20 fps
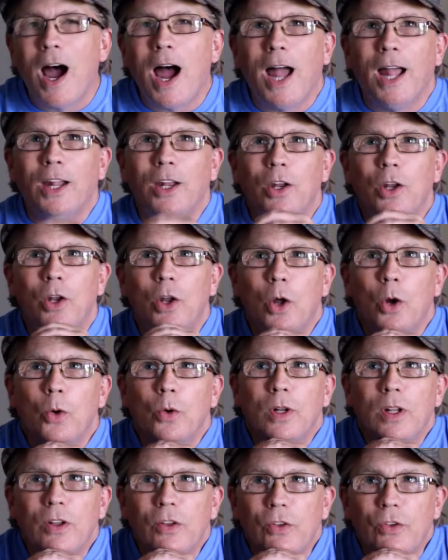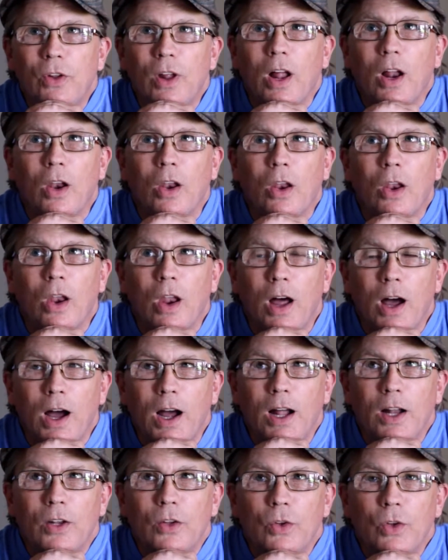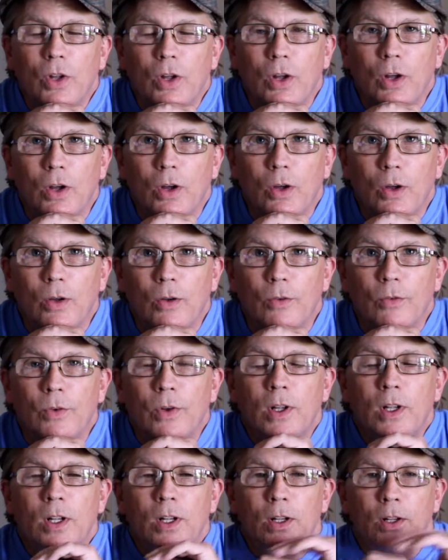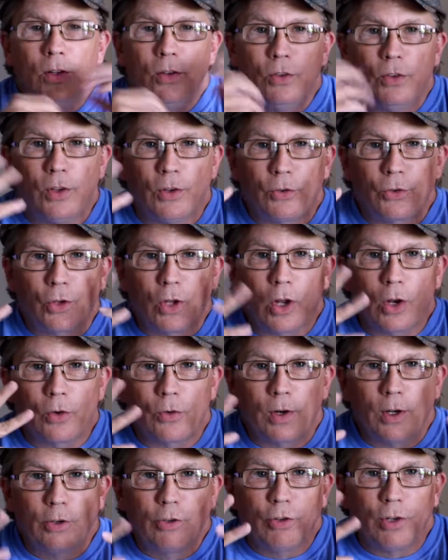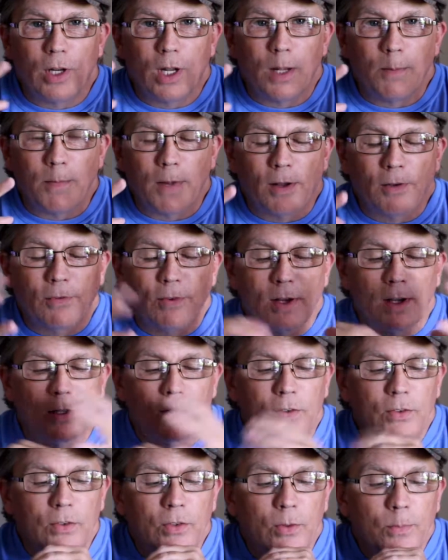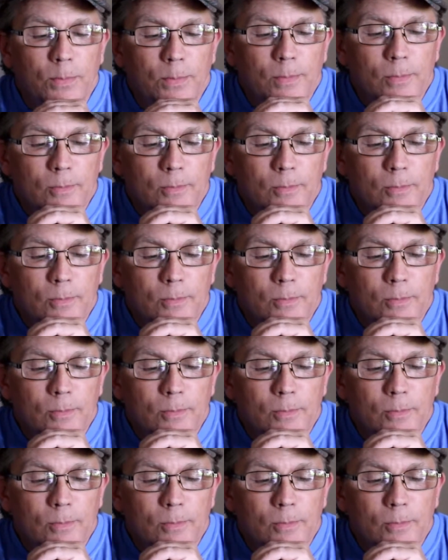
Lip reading: I noticed a lot of discoloration in my face.